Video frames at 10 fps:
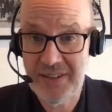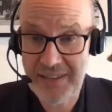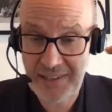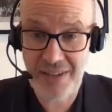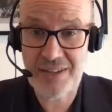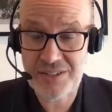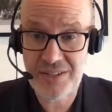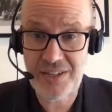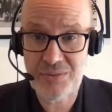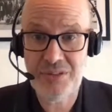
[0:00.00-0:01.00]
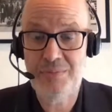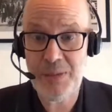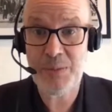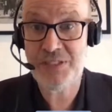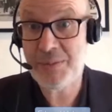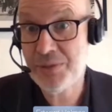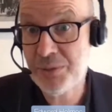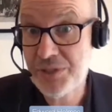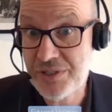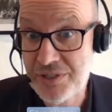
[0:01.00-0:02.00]
It's like SARS-1. People should take
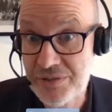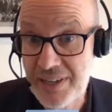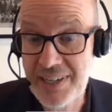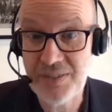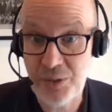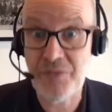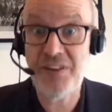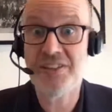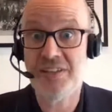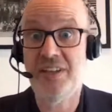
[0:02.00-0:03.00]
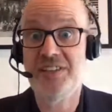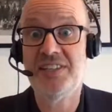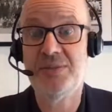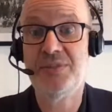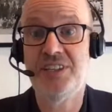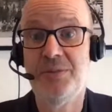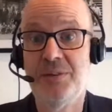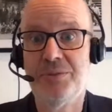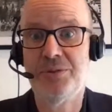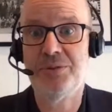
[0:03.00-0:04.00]
precautions, right? Because it was obvious to us this was going to be
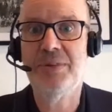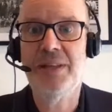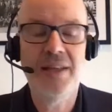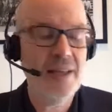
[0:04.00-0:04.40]
a problem.